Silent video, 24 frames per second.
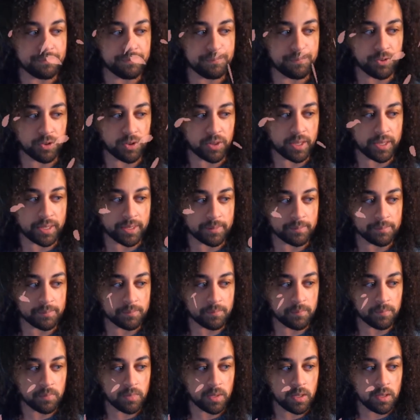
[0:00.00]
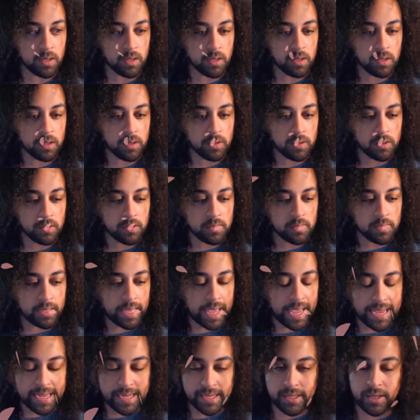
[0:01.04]
for like
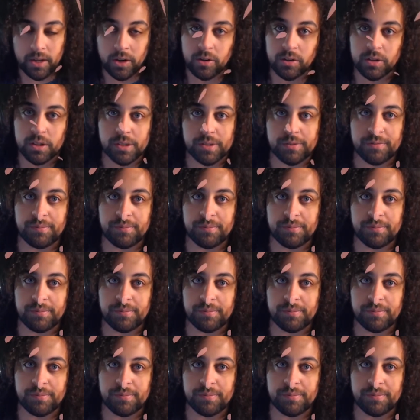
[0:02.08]
eight years,